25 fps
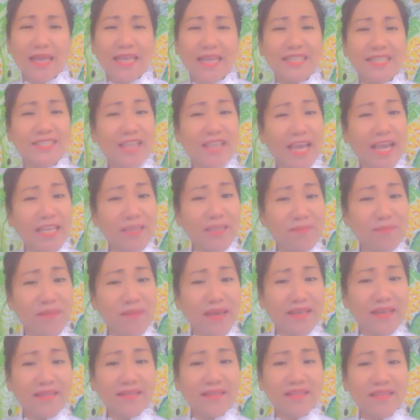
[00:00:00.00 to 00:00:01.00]

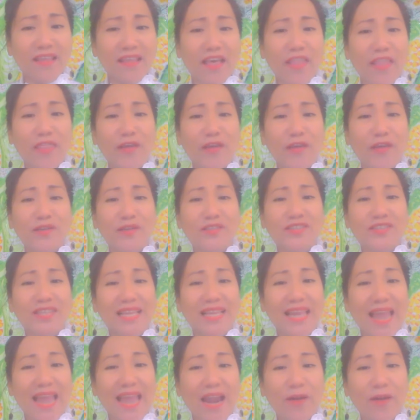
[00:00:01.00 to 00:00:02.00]
excitement, there's
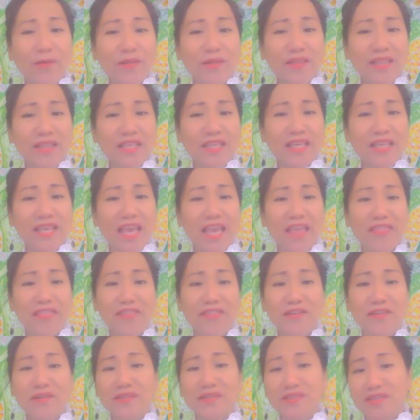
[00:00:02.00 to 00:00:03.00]
clarity, and
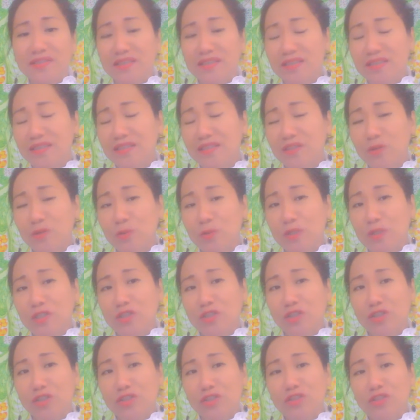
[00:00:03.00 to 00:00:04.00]
there's
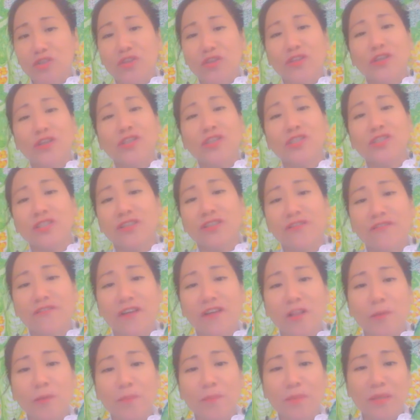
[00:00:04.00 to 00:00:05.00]
intuition. So there's a
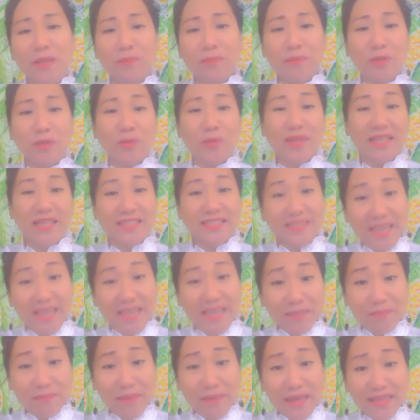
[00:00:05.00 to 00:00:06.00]
development between
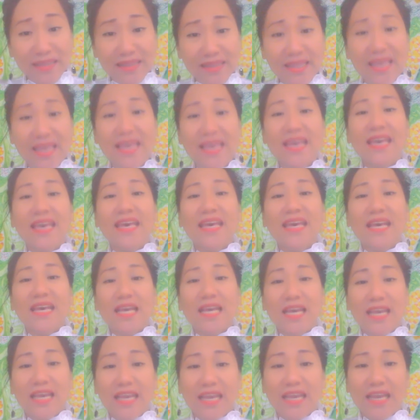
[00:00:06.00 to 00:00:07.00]
excitement,
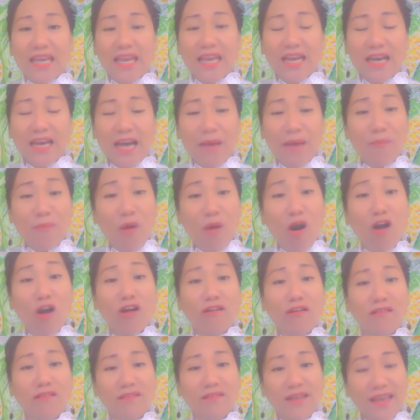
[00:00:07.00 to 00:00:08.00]

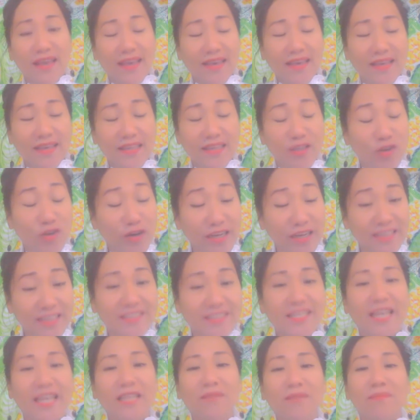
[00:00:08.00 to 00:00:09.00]
among in your
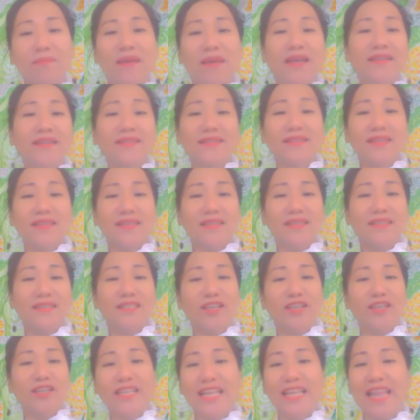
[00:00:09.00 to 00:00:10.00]
excitement, in
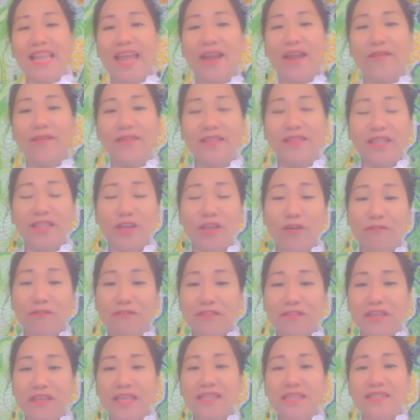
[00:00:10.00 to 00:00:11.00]
your clarity of
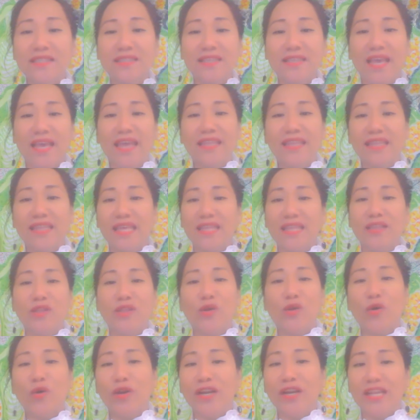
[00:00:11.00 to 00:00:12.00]
things, and in
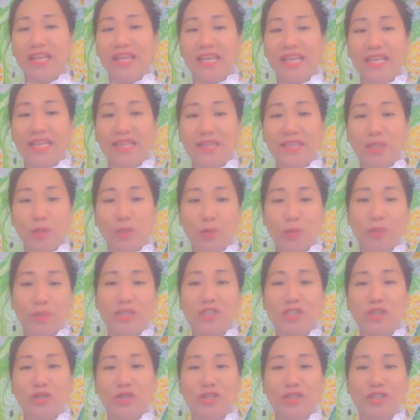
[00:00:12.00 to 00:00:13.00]
your
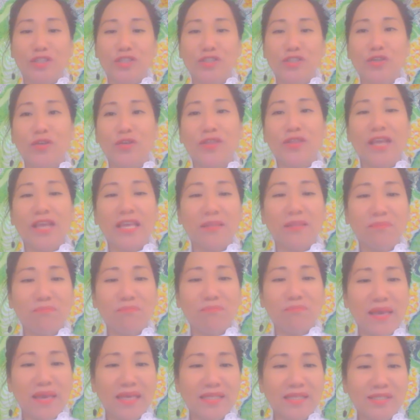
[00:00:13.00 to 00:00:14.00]
intuition. So that
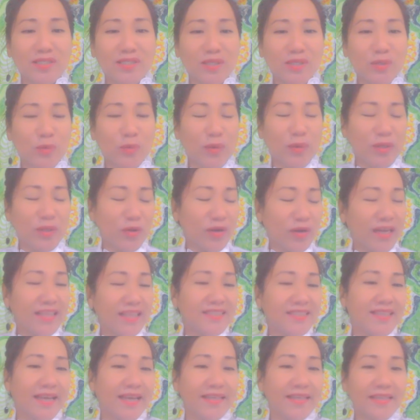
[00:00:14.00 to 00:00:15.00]
makes you, when you're
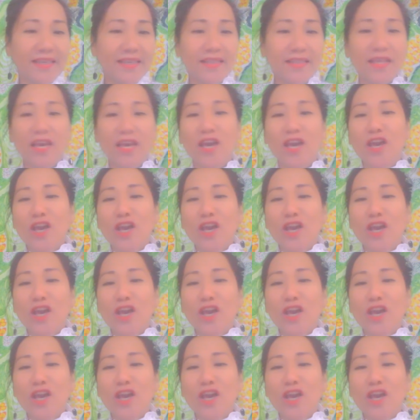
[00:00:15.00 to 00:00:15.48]
excited,